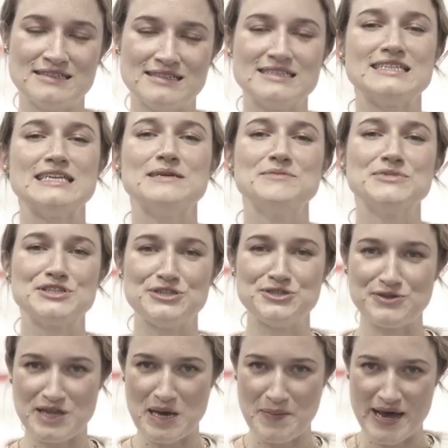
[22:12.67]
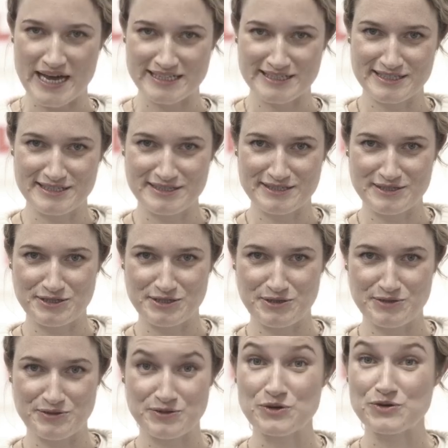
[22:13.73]
seems to do their best
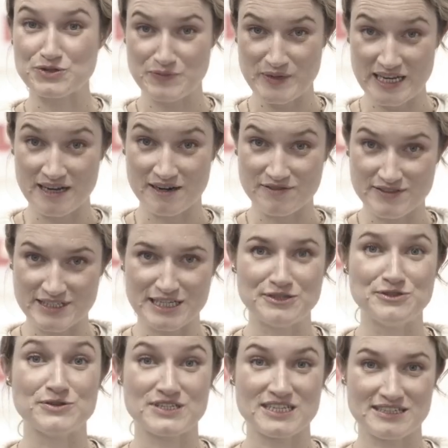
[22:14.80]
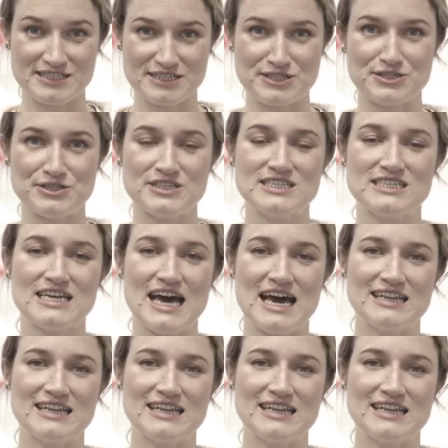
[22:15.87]
to not be loved and not understood,